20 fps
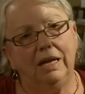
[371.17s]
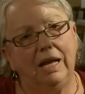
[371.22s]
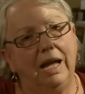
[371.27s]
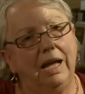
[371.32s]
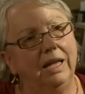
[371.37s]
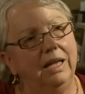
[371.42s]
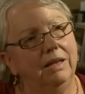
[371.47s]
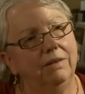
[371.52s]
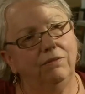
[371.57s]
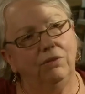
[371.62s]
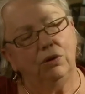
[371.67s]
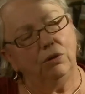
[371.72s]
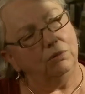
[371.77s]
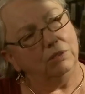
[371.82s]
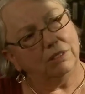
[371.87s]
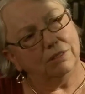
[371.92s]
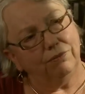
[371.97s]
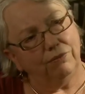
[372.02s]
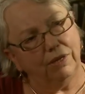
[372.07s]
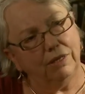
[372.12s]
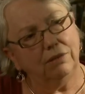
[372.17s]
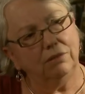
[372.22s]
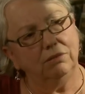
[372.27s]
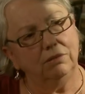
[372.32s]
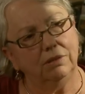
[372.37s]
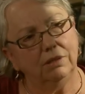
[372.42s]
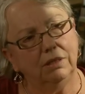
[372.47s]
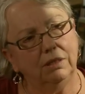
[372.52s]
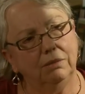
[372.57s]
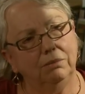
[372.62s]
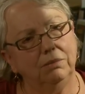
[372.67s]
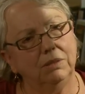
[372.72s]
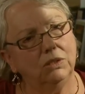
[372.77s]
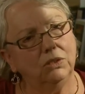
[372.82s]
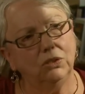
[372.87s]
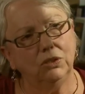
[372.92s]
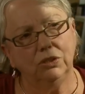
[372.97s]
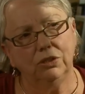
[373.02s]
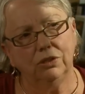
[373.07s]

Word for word: I have always found um, Mr.